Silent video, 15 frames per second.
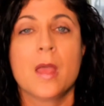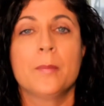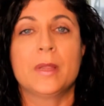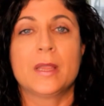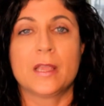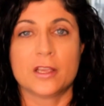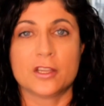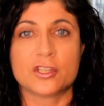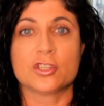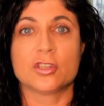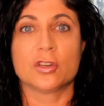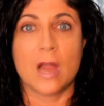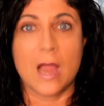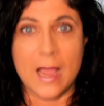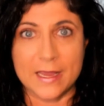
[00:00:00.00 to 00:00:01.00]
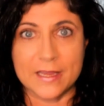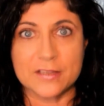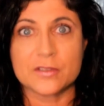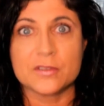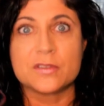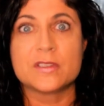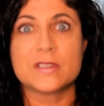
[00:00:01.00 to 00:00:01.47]
because your
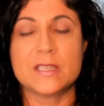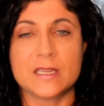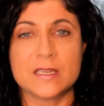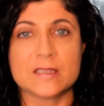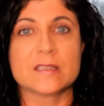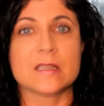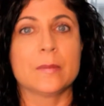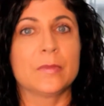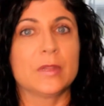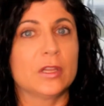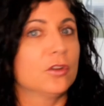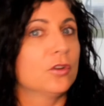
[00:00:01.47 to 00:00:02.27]
eyes are seeing something,